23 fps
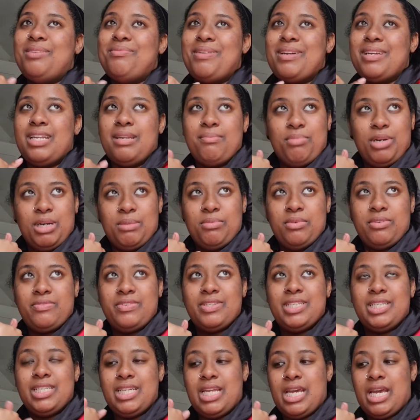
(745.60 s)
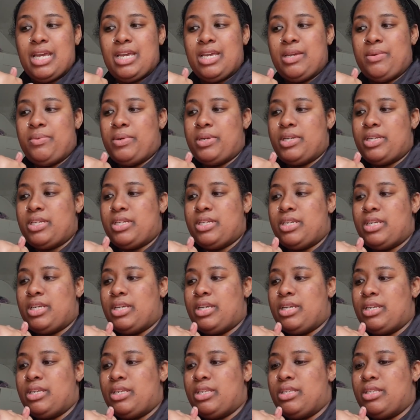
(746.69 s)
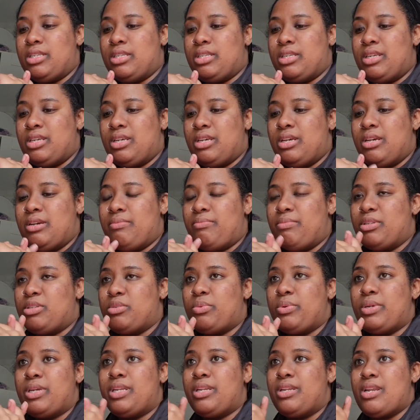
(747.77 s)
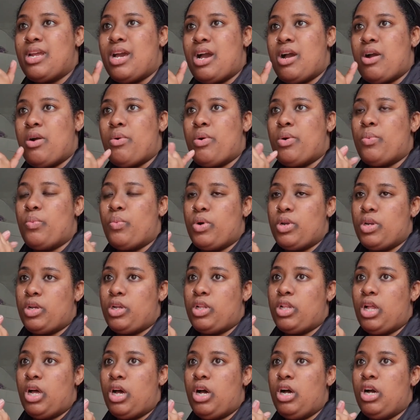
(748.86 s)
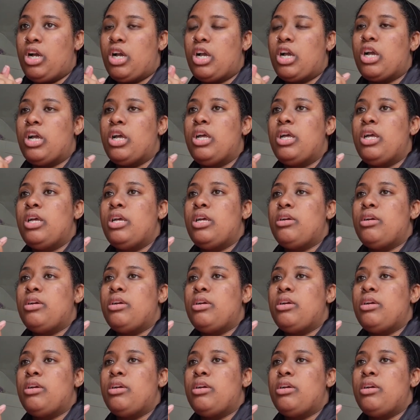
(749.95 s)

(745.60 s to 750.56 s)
I made an appointment for today, which is between now and 1 o'clock.